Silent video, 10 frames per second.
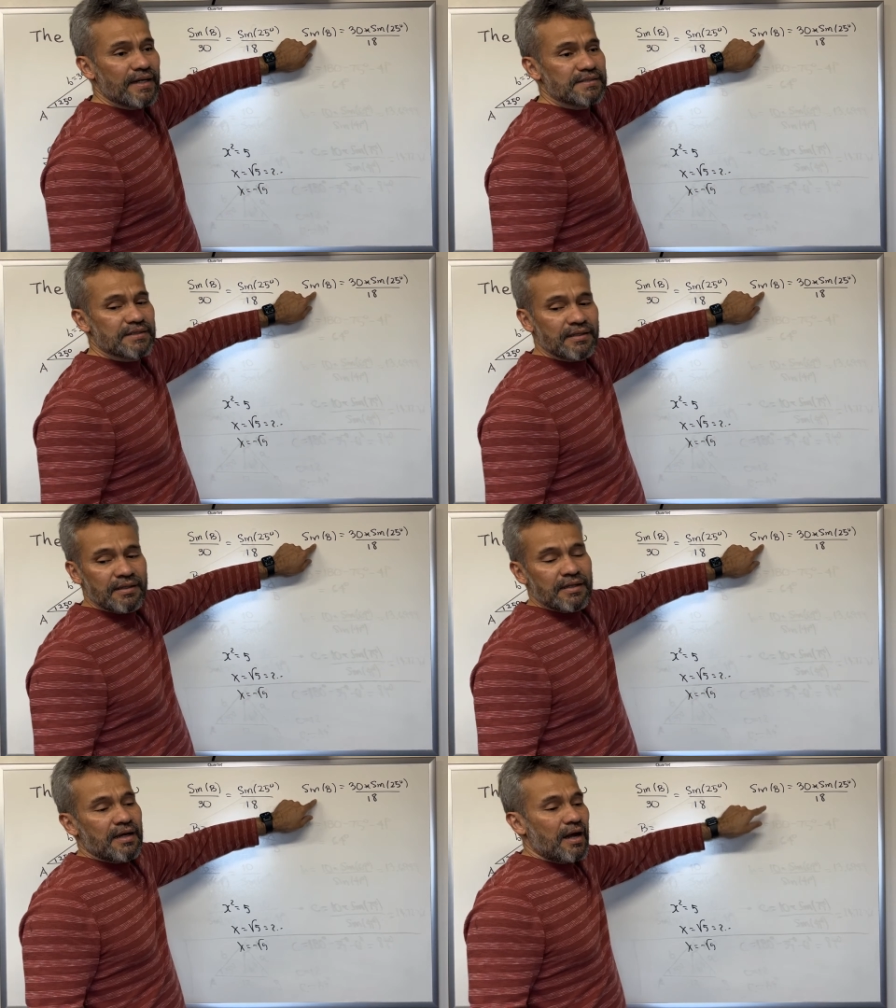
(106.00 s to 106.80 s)
answer,
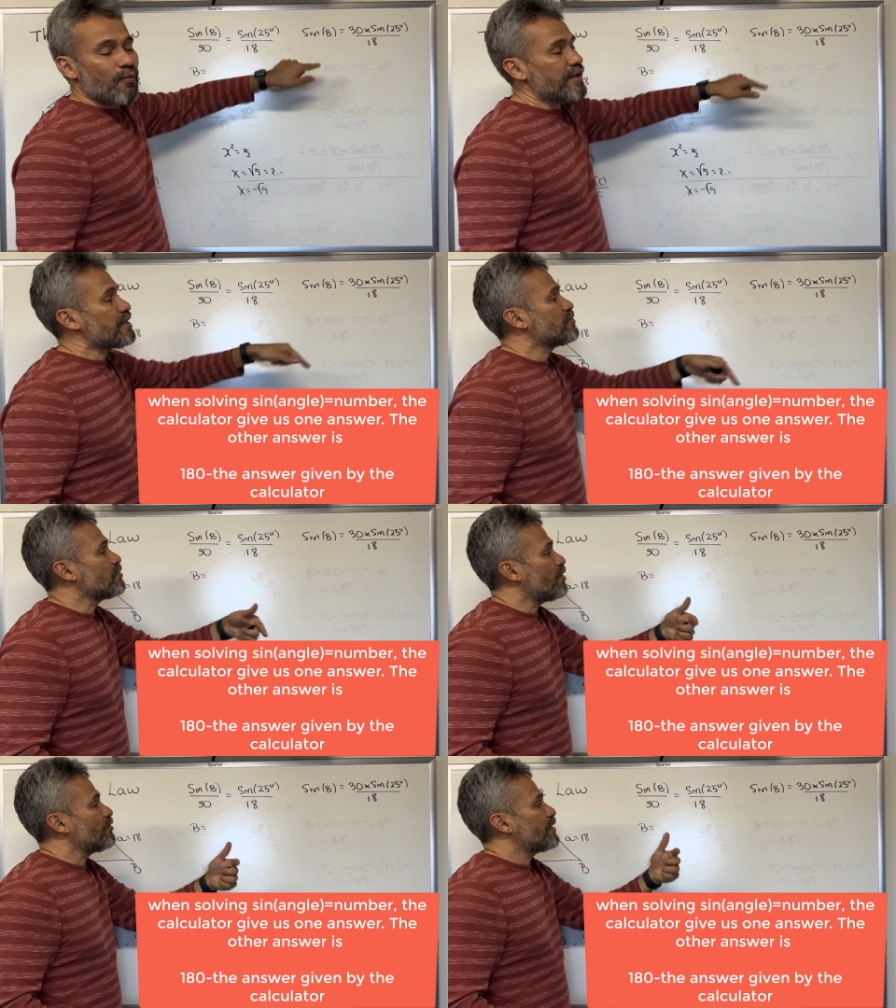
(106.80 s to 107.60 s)
and we need to
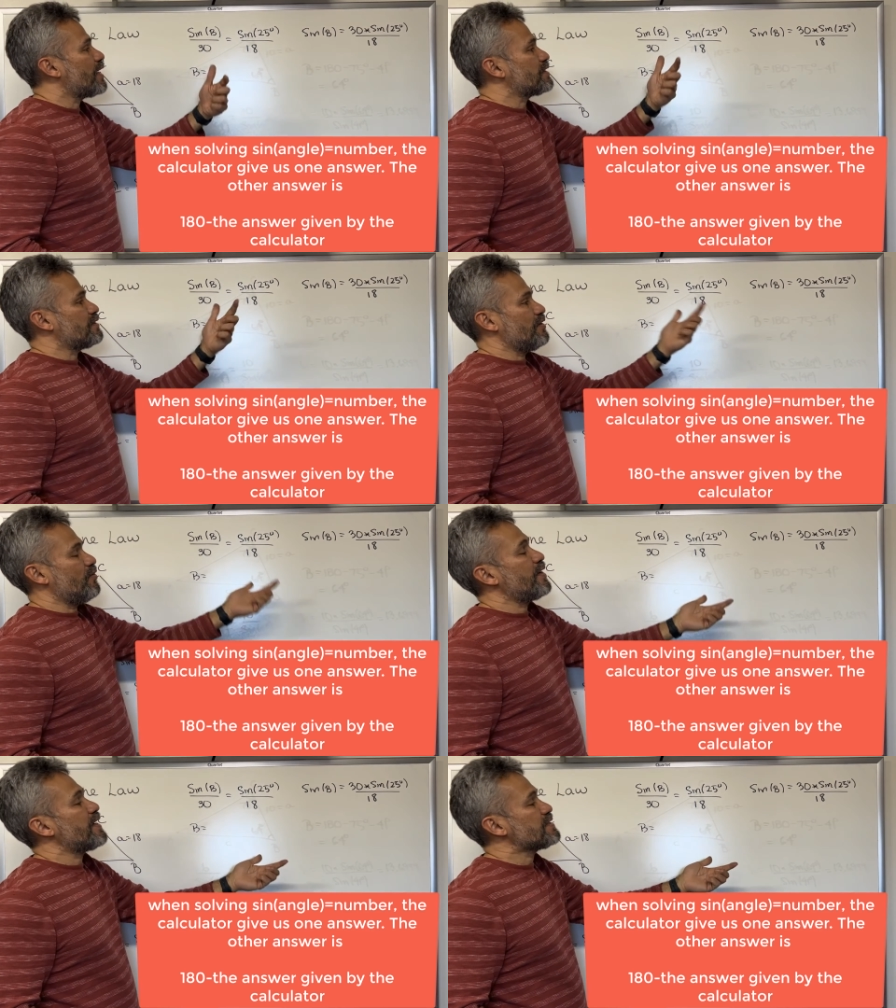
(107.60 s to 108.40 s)
know that the
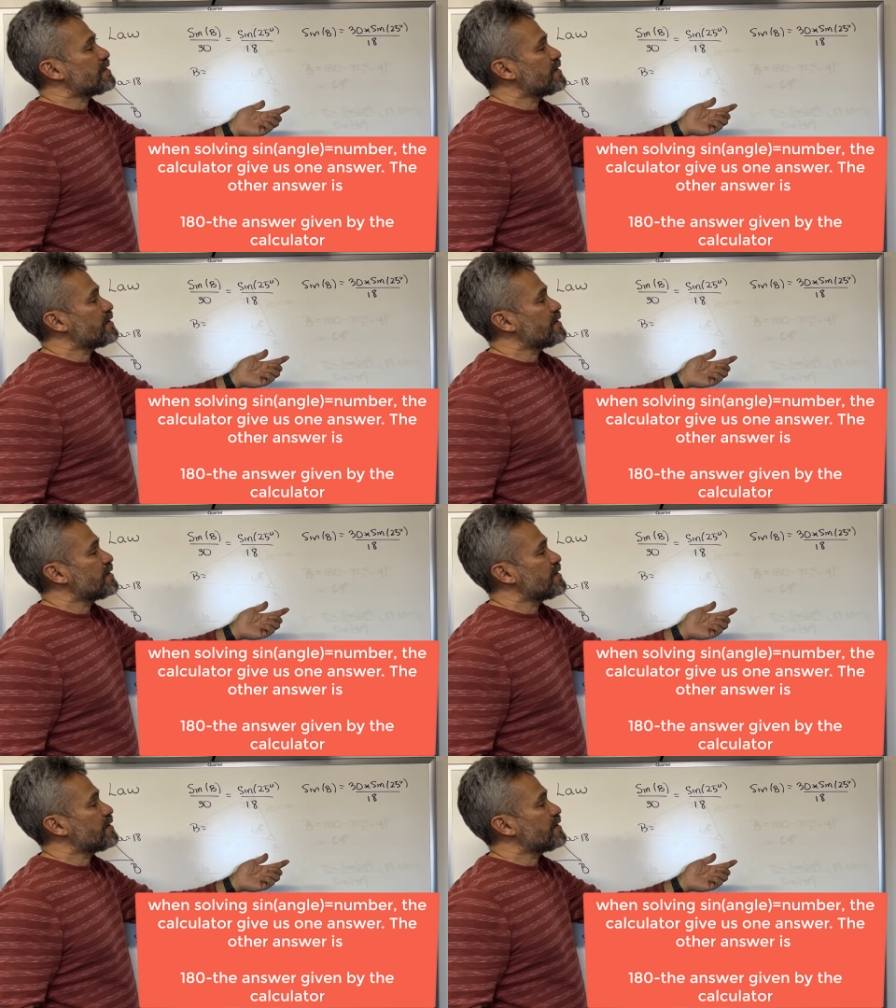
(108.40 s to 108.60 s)
other answer